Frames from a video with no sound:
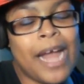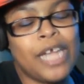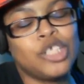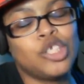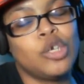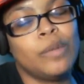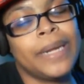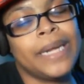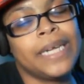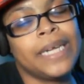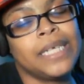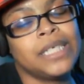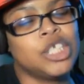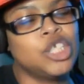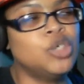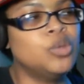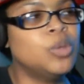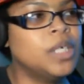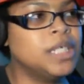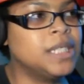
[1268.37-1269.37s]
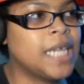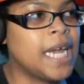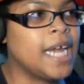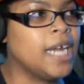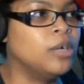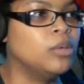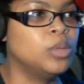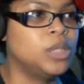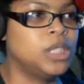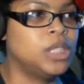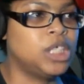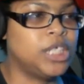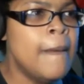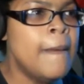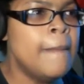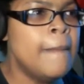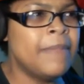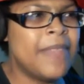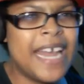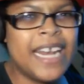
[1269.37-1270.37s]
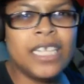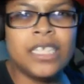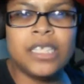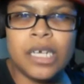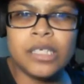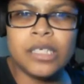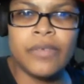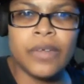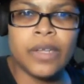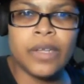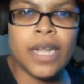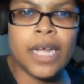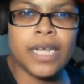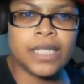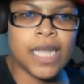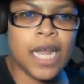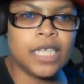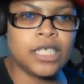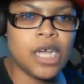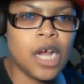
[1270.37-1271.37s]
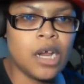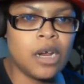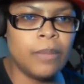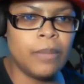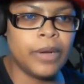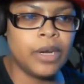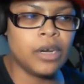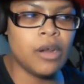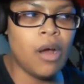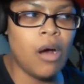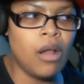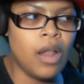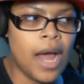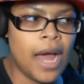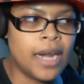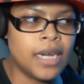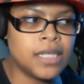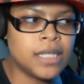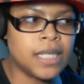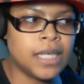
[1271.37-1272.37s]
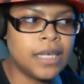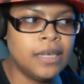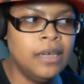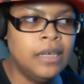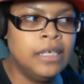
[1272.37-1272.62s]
And you want to say, oh, it's satire, and it does feel like satire, but in all honesty,